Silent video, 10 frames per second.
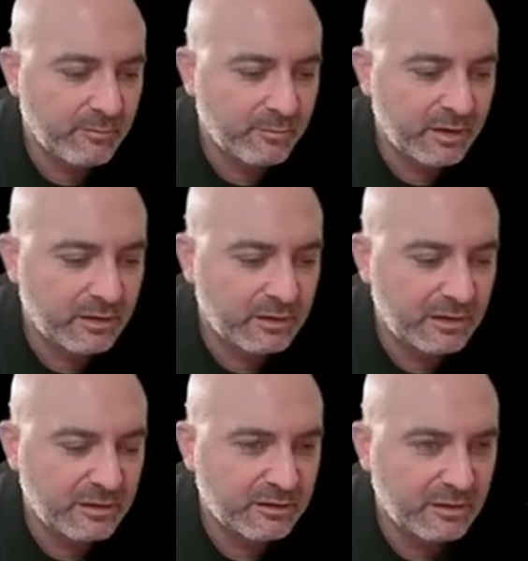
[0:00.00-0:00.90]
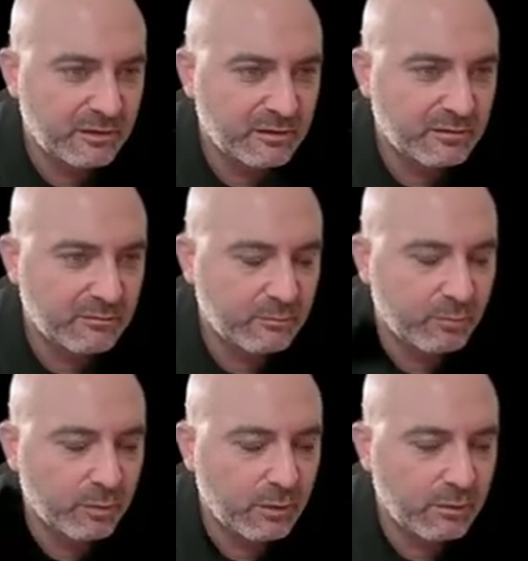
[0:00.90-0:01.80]
but he's
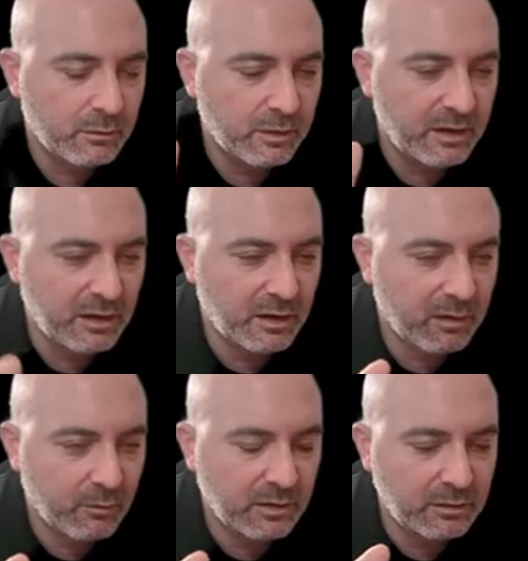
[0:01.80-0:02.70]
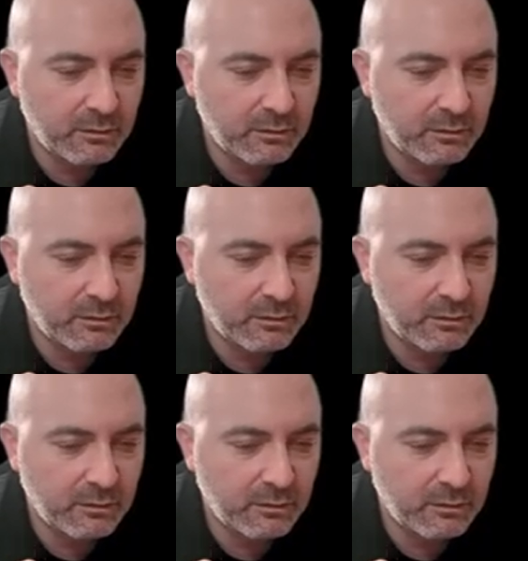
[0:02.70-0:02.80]
leaning on what you